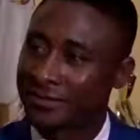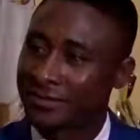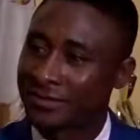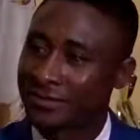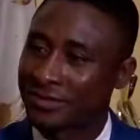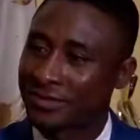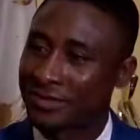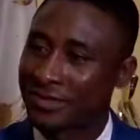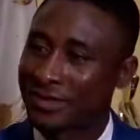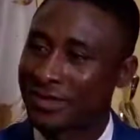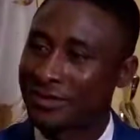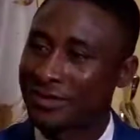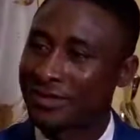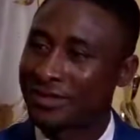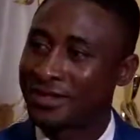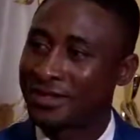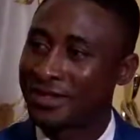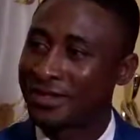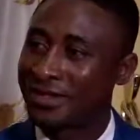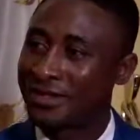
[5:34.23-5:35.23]
So are you
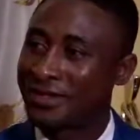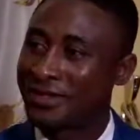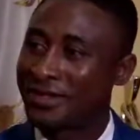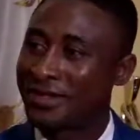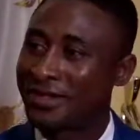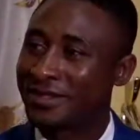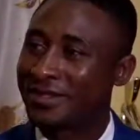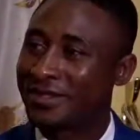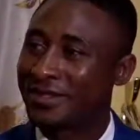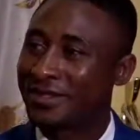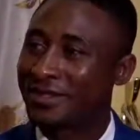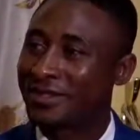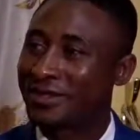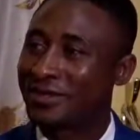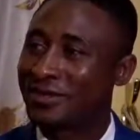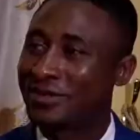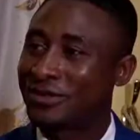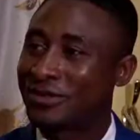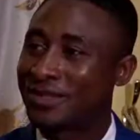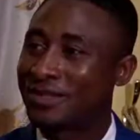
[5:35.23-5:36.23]
saying the military are not
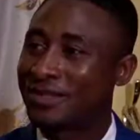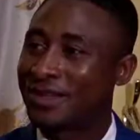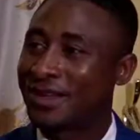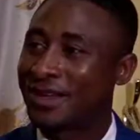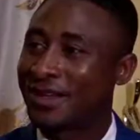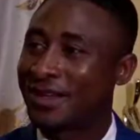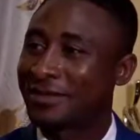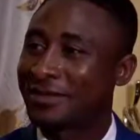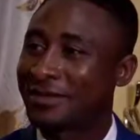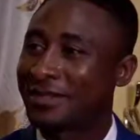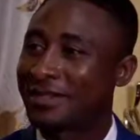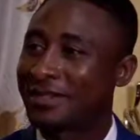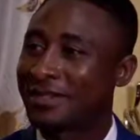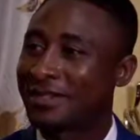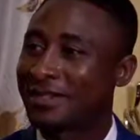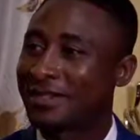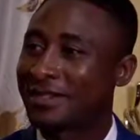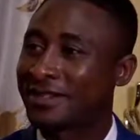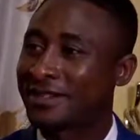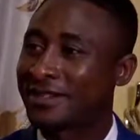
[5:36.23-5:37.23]
using the arm
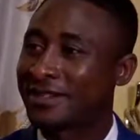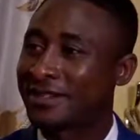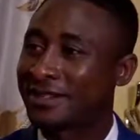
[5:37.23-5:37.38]
correctly?